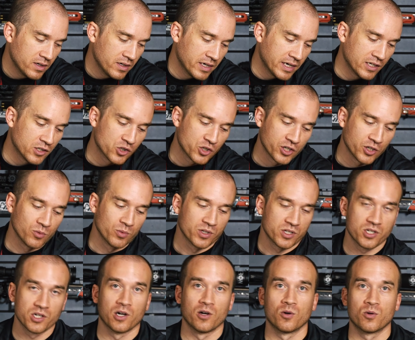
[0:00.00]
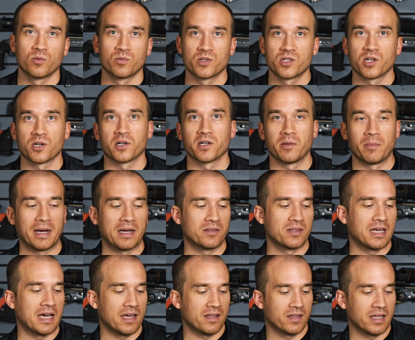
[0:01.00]
And she was so certain about
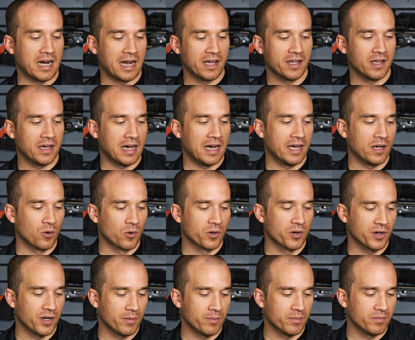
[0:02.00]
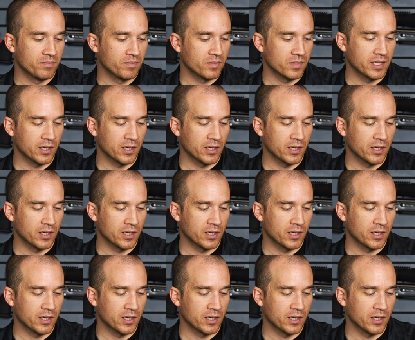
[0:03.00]
that I ordered them.